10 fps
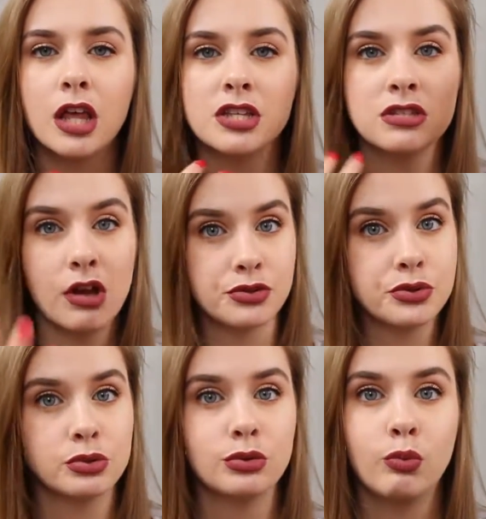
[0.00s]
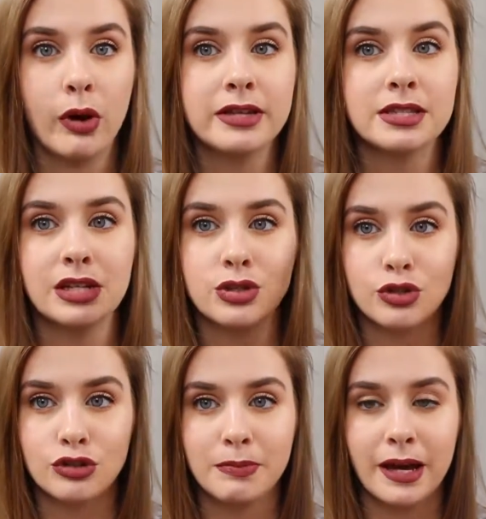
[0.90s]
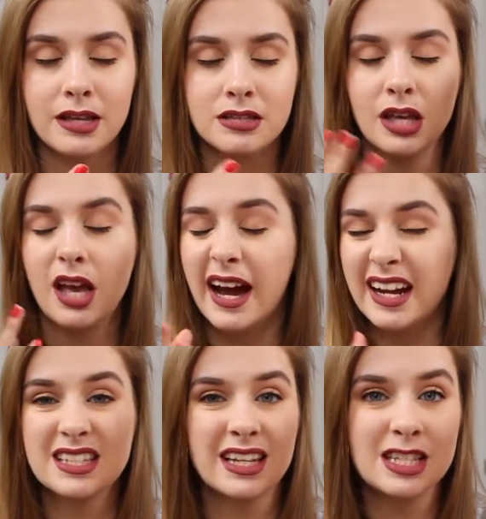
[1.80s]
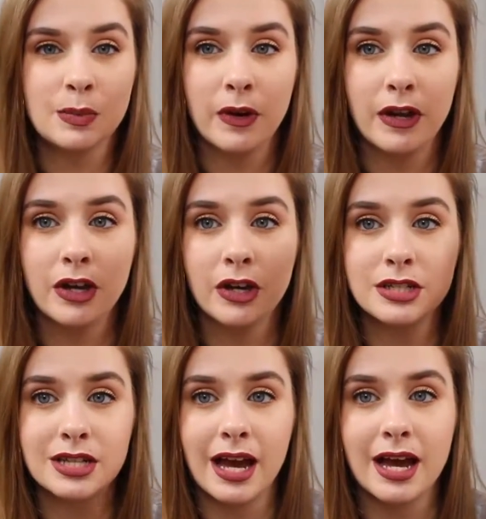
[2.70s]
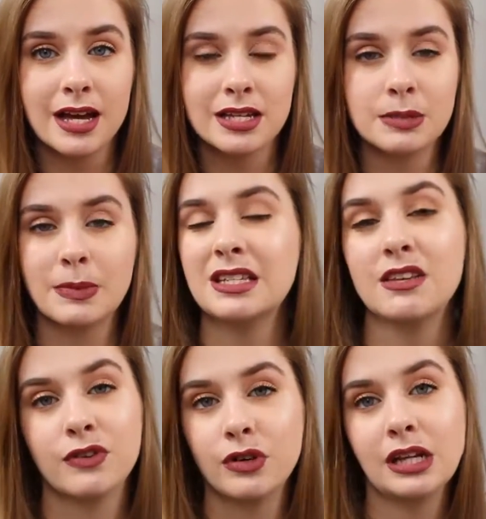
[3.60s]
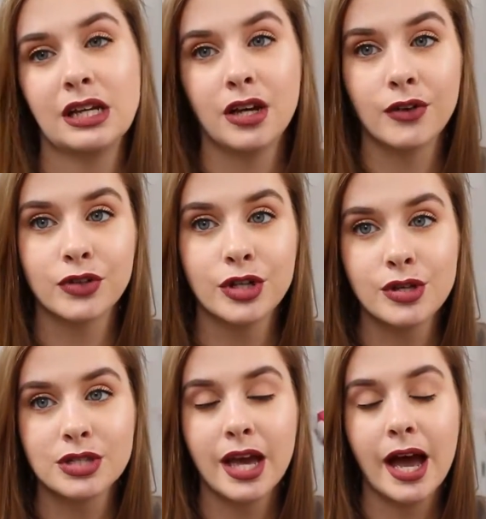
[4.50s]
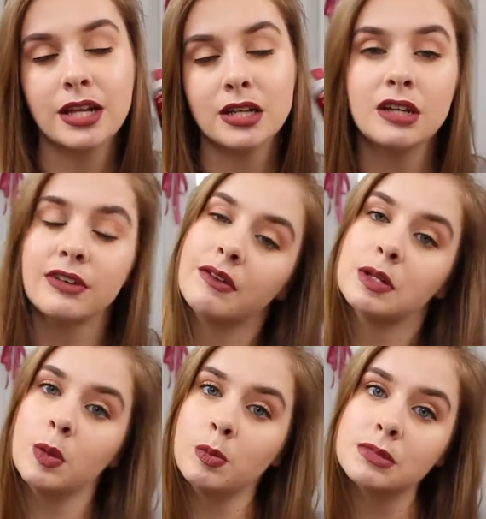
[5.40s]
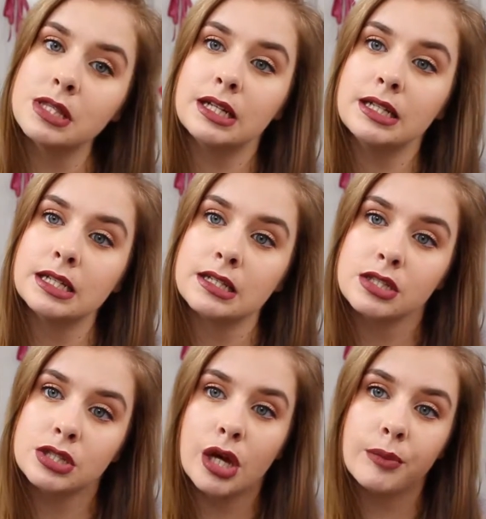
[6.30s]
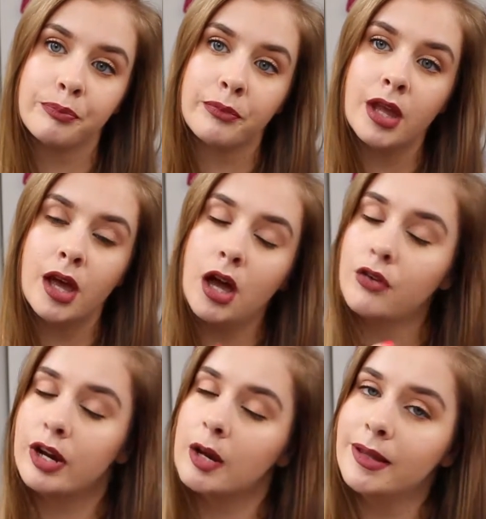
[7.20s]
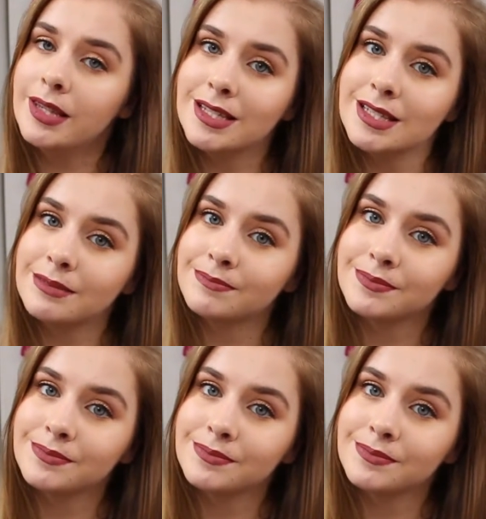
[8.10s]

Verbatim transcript: subtle whitening toothpaste and it tastes pretty good and my teeth feel clean after I use it and I never have any problems at the dentist so I'd recommend this.